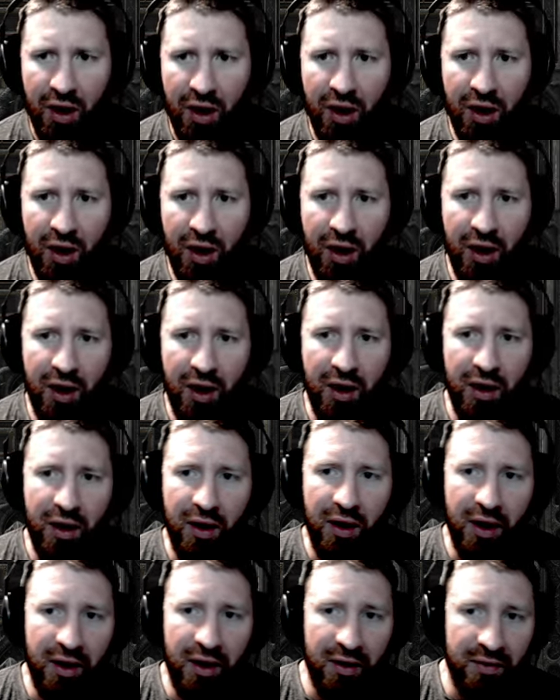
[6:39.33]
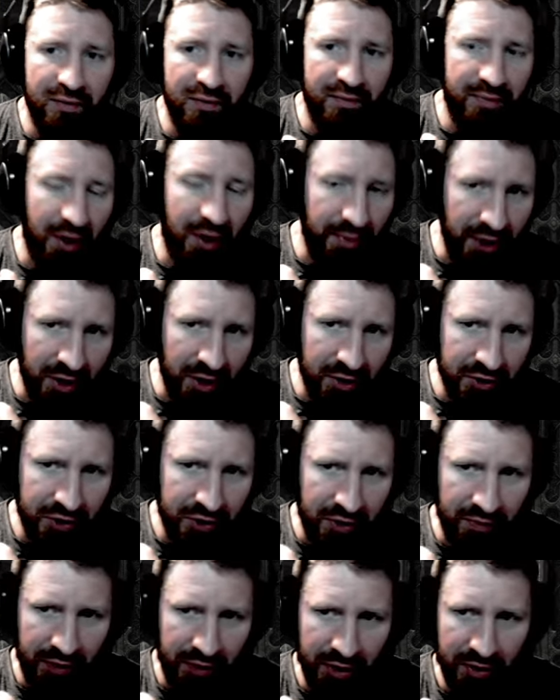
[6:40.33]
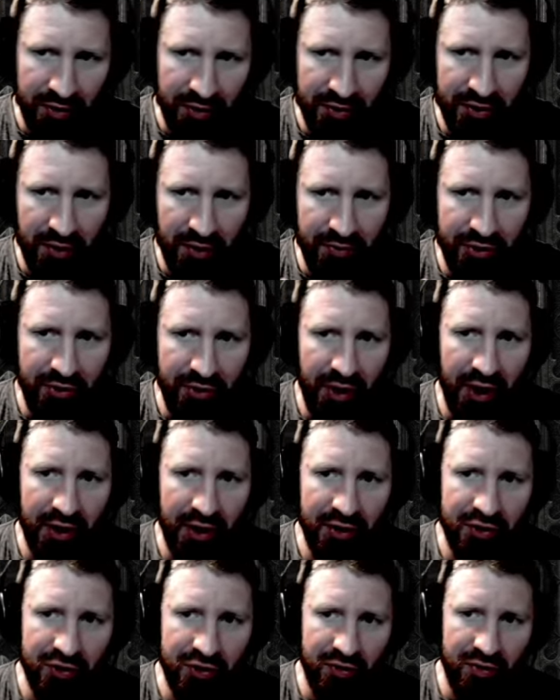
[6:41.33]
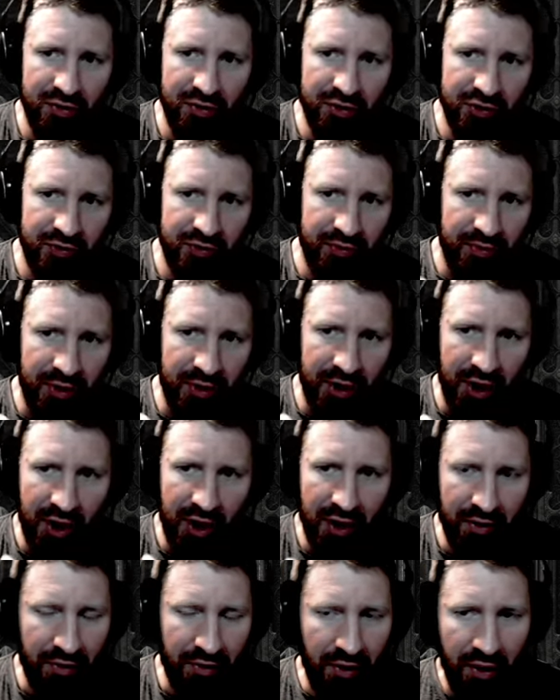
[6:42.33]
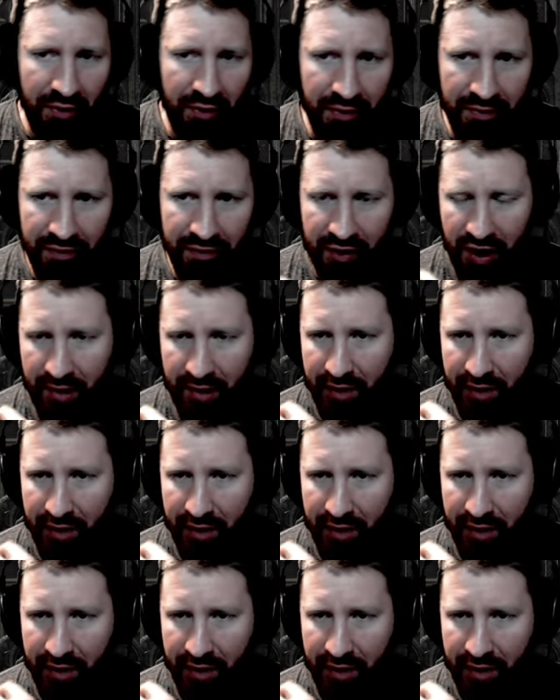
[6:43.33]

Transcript: and barbarians can wield some two-handed swords with one hand, or all of them for that